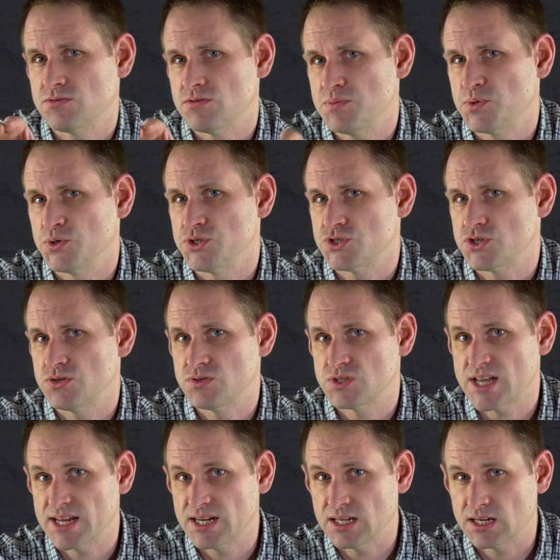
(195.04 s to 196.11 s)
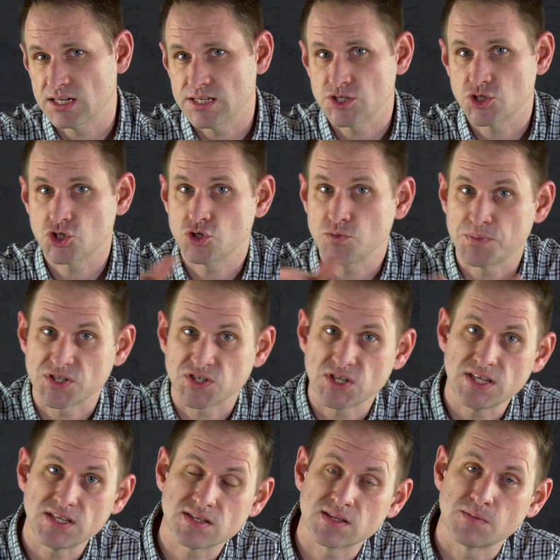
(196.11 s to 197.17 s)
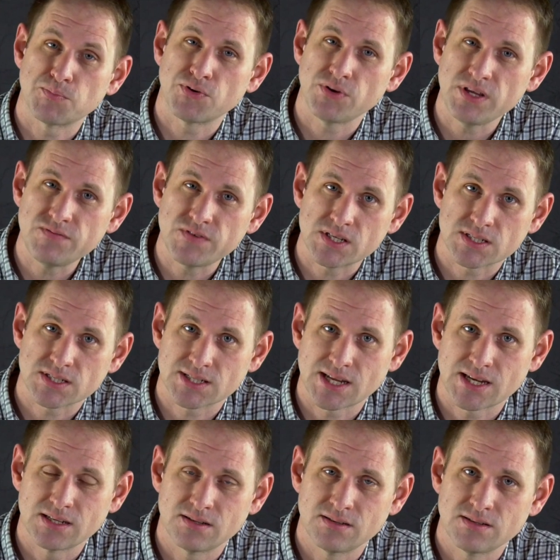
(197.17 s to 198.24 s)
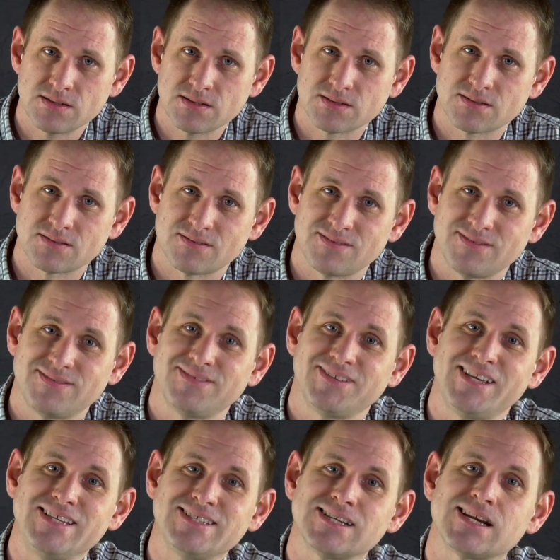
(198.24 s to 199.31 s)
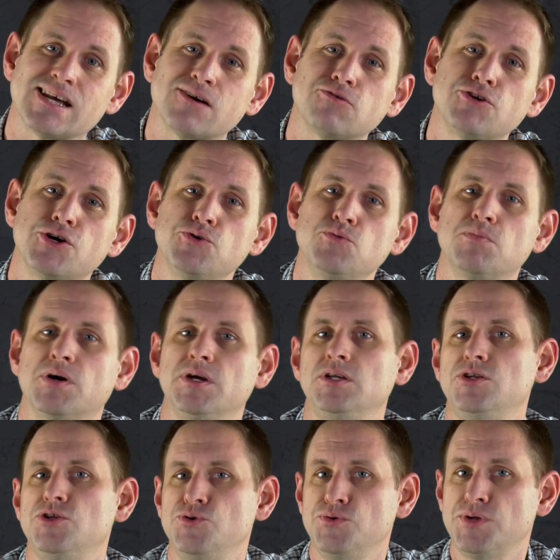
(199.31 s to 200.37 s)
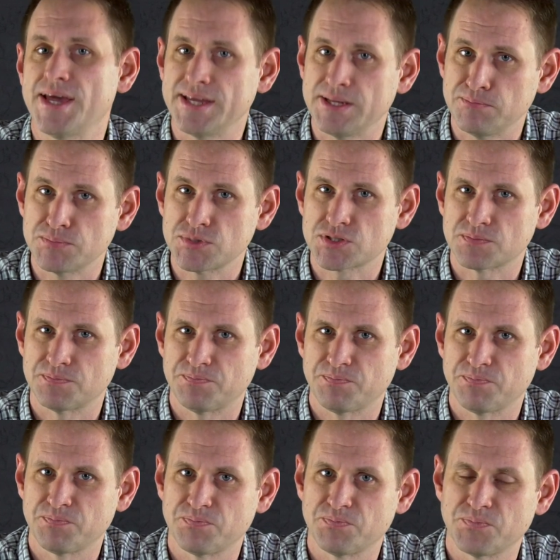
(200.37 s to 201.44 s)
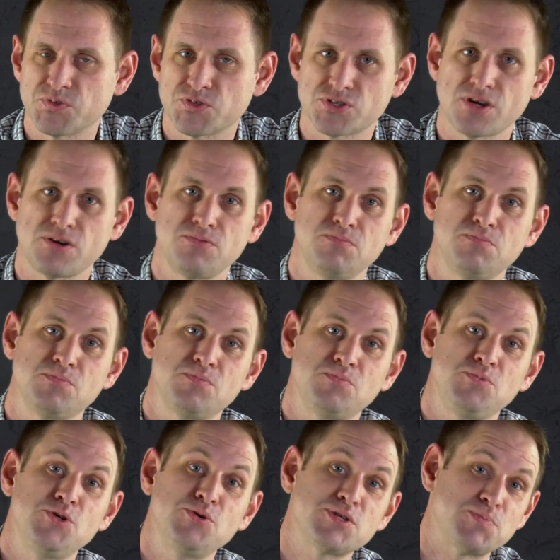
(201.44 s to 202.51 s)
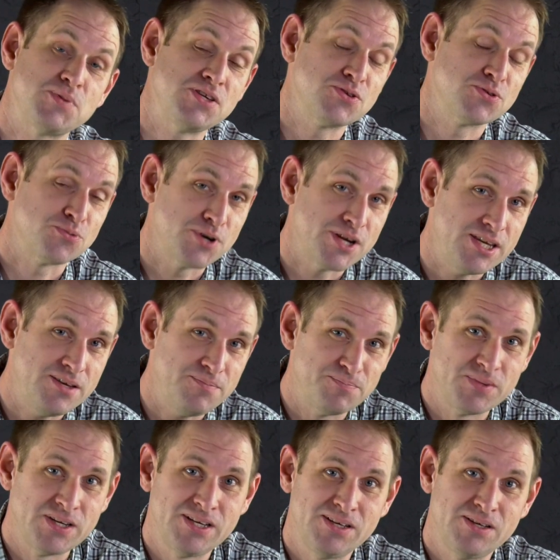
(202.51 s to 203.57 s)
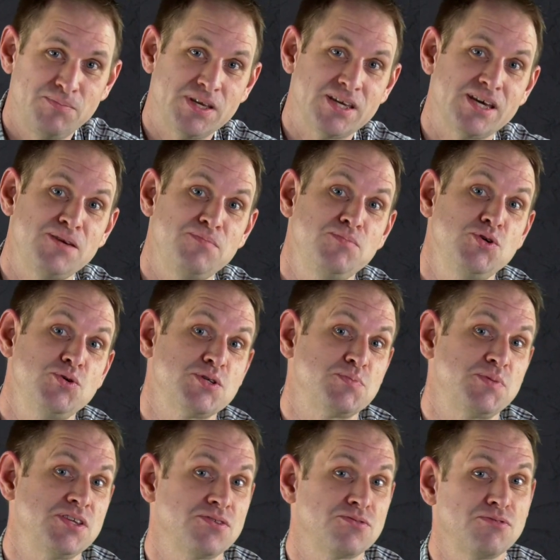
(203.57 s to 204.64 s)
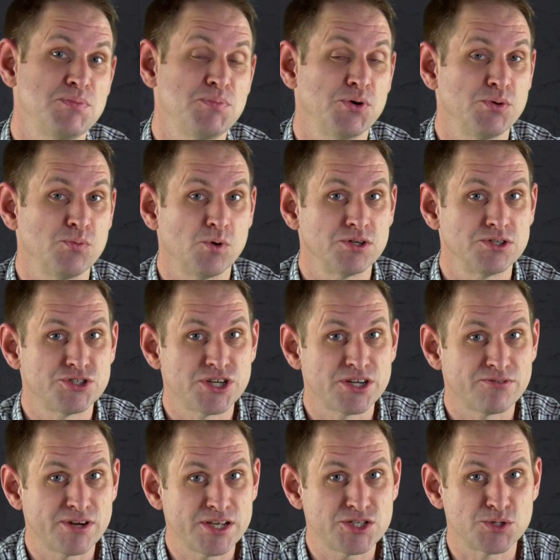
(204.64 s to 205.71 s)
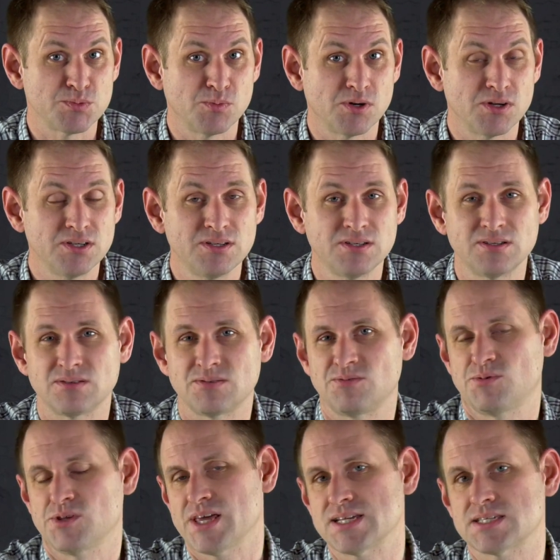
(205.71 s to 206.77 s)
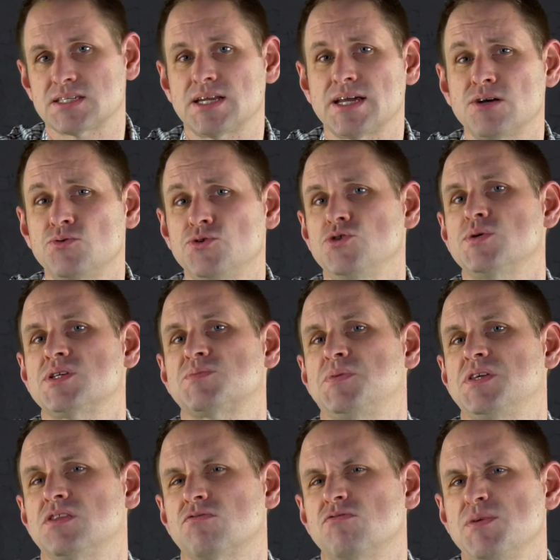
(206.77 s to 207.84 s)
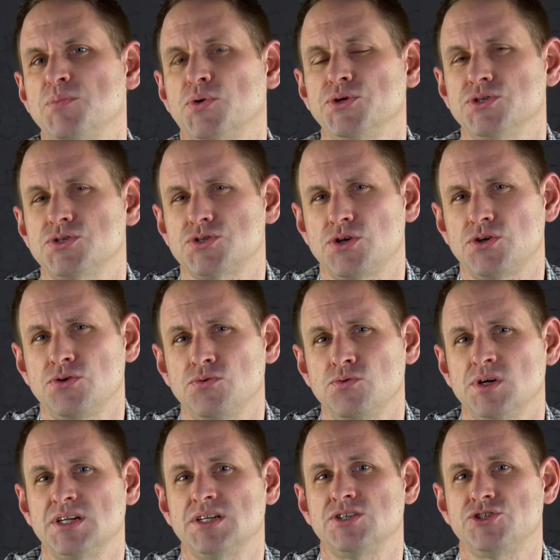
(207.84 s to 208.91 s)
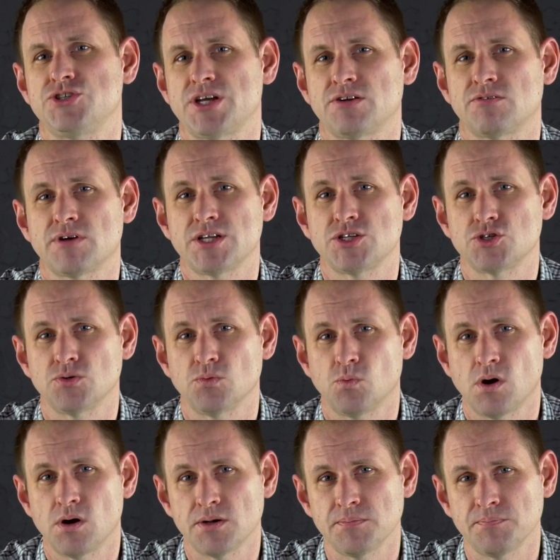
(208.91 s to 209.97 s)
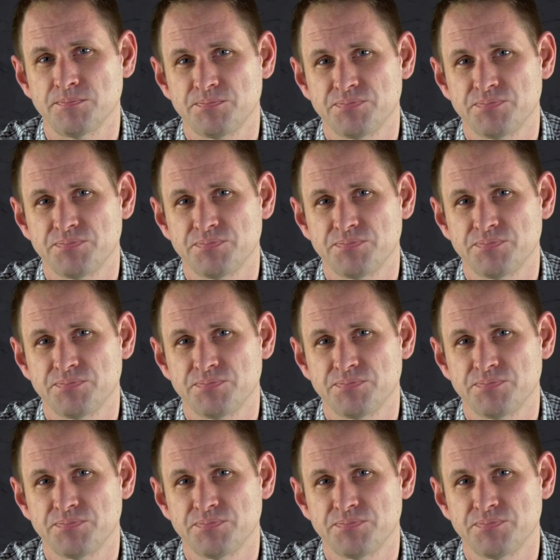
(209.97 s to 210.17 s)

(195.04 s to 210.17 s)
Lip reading: 3.2 technically supersedes the previous standards, these are now known by new names. So, USB 3 became USB 3.1 Generation 1. Well, that's now USB 3.2 Generation 1.